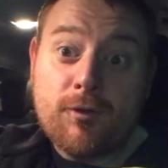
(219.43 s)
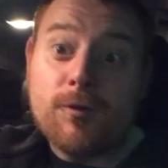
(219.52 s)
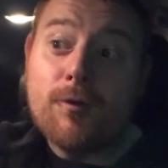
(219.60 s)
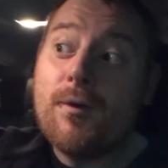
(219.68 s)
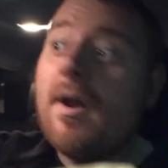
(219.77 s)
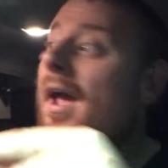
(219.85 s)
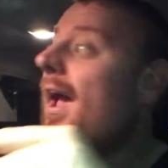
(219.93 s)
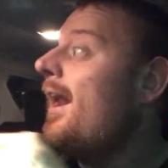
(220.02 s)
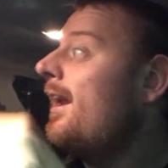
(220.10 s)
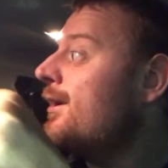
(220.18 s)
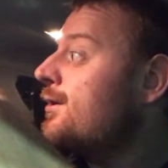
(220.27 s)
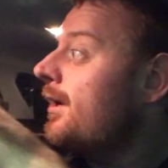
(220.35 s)
through.
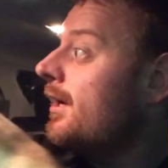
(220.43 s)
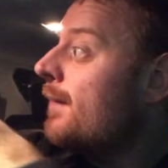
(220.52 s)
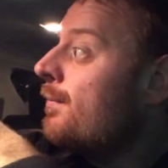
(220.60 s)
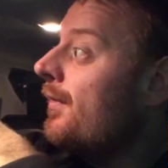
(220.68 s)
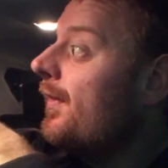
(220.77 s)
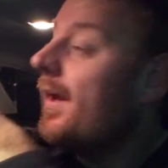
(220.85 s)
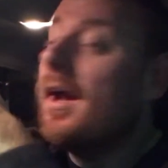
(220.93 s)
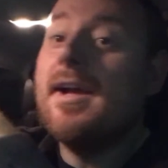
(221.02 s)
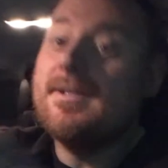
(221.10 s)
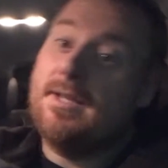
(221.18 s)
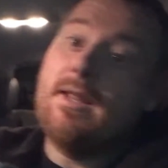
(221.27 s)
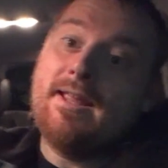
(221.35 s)
And actually a couple of the
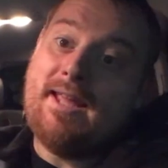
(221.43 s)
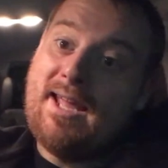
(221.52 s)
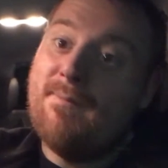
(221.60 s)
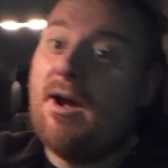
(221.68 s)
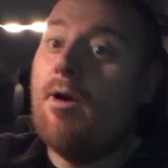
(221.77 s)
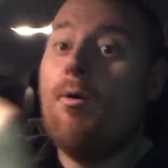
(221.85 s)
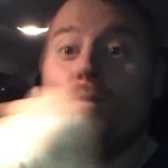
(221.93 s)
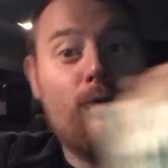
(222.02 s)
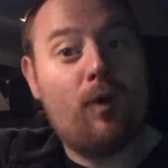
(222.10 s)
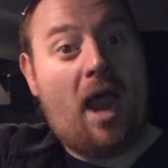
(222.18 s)
guys came out